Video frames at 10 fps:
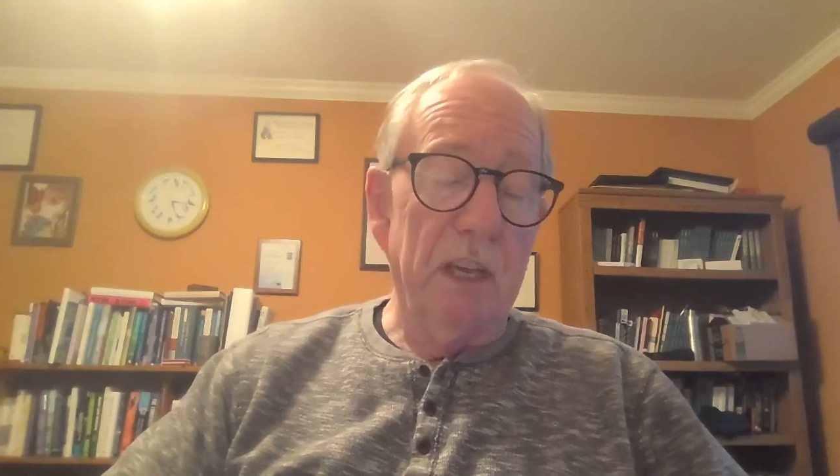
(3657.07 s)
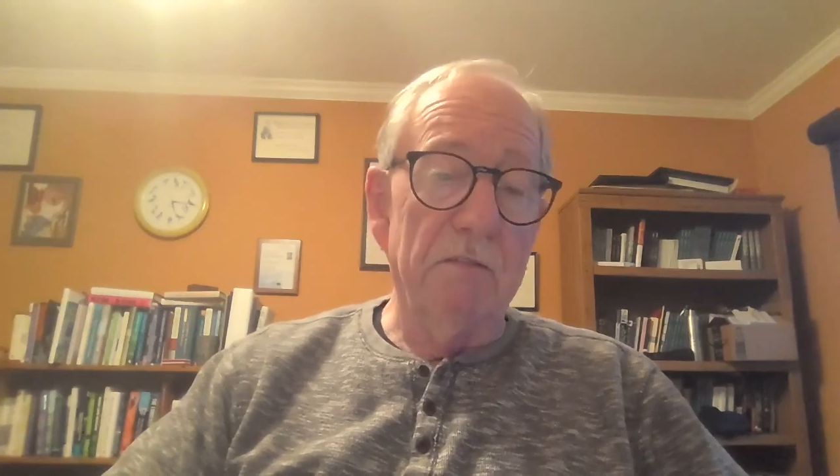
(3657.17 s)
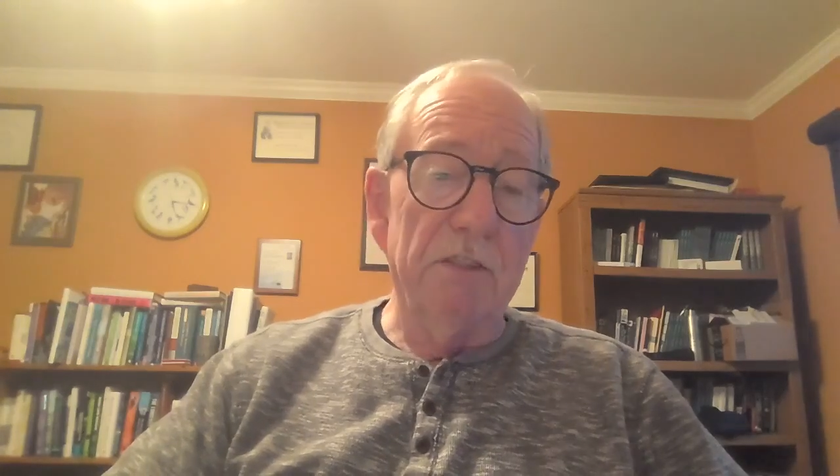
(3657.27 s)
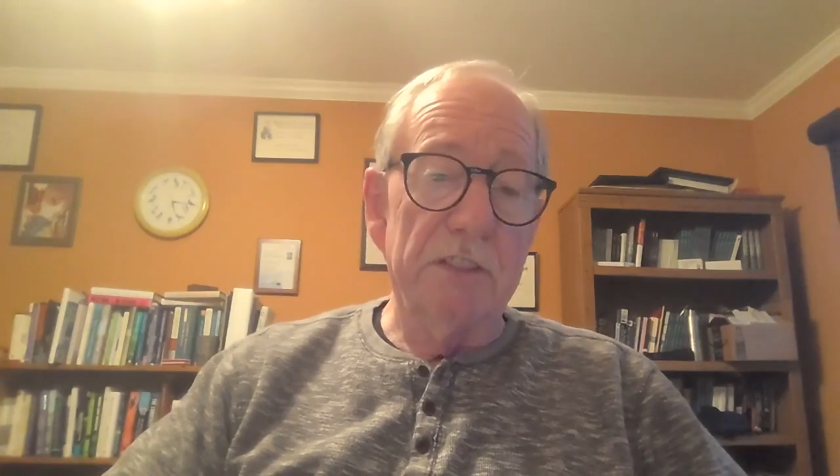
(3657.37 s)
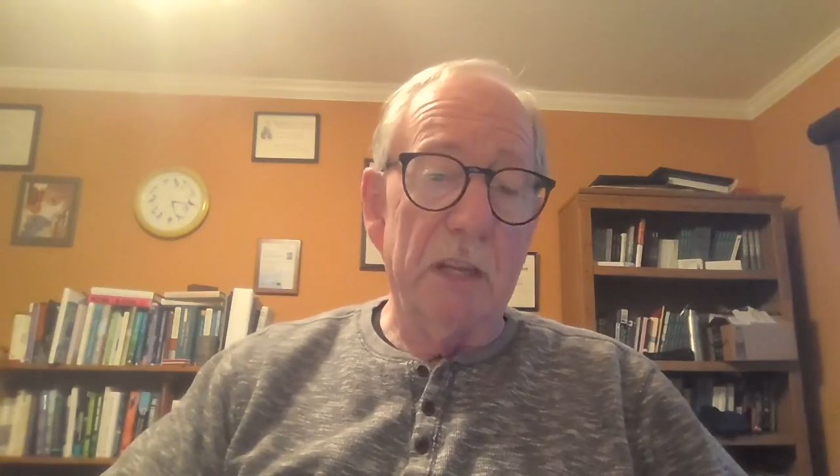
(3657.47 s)

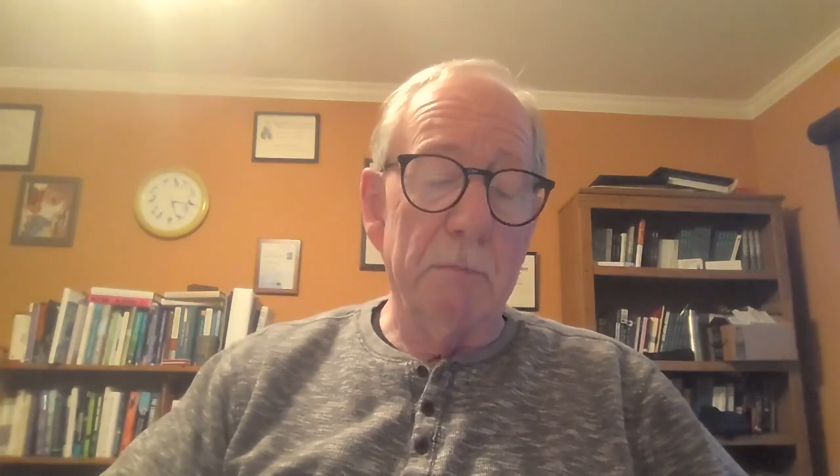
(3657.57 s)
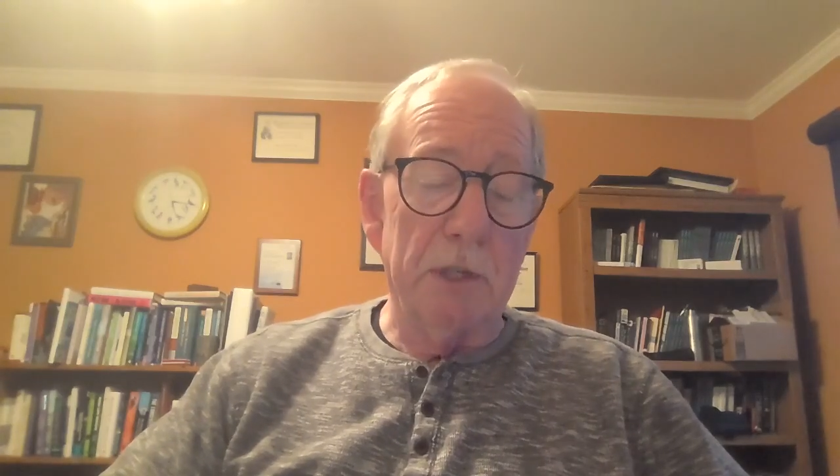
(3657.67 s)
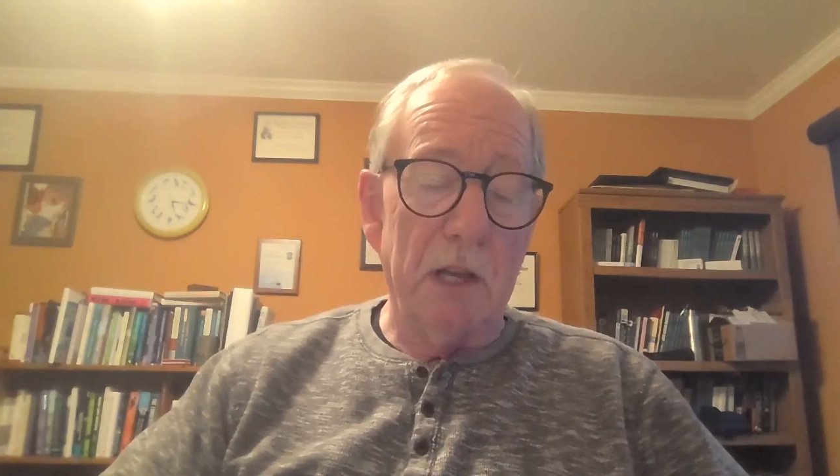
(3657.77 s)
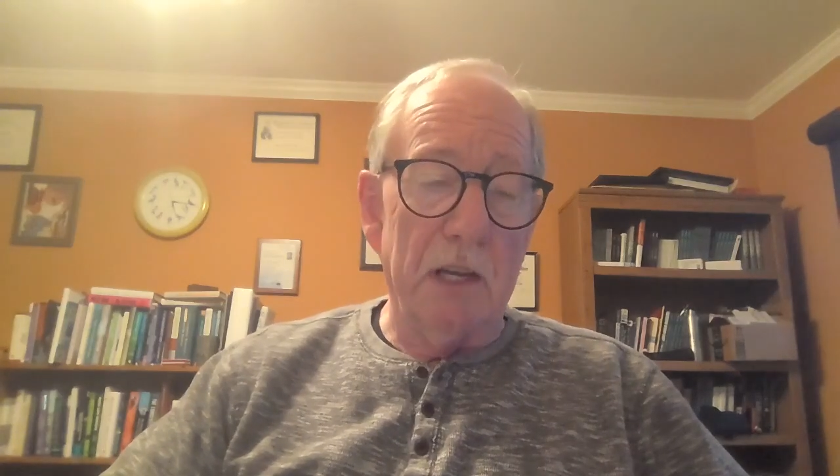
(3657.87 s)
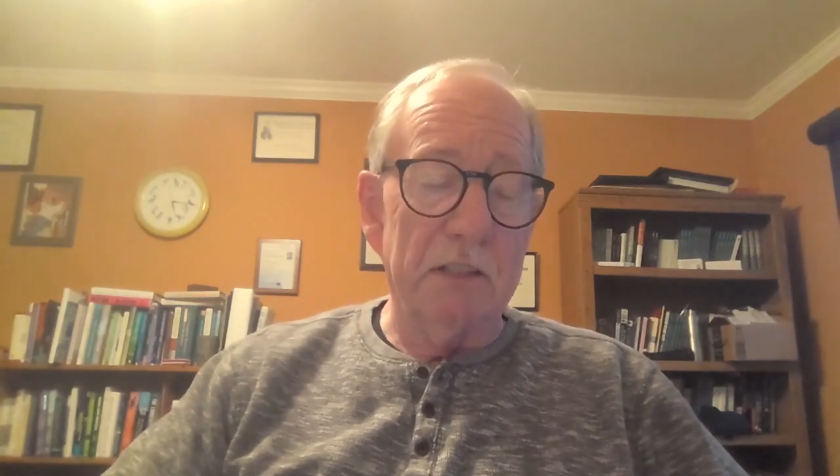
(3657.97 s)
of the
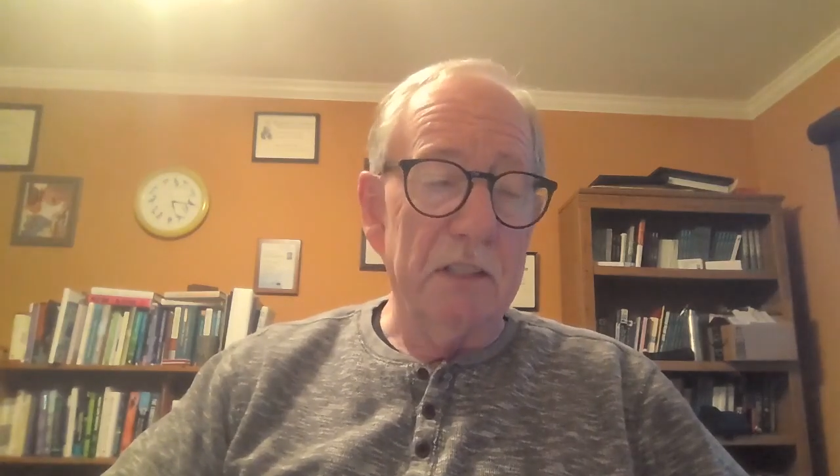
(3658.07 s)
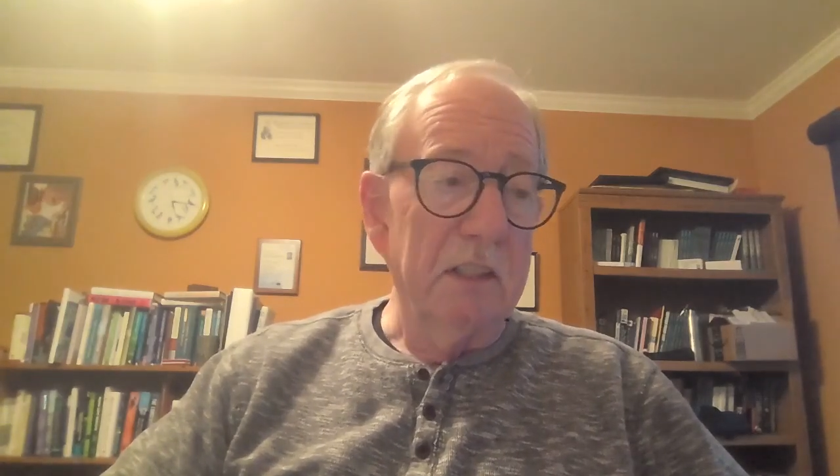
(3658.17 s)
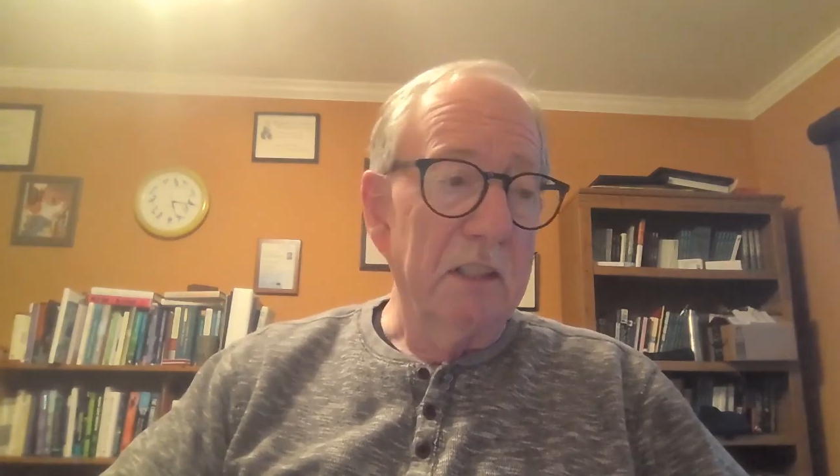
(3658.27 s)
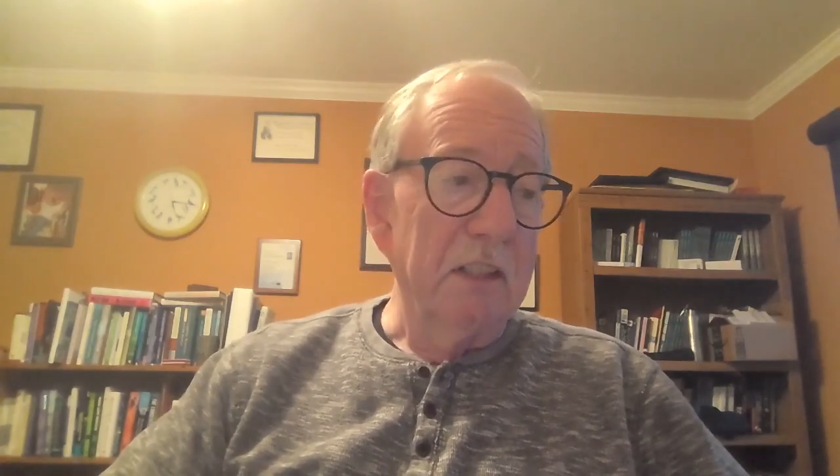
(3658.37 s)
same size.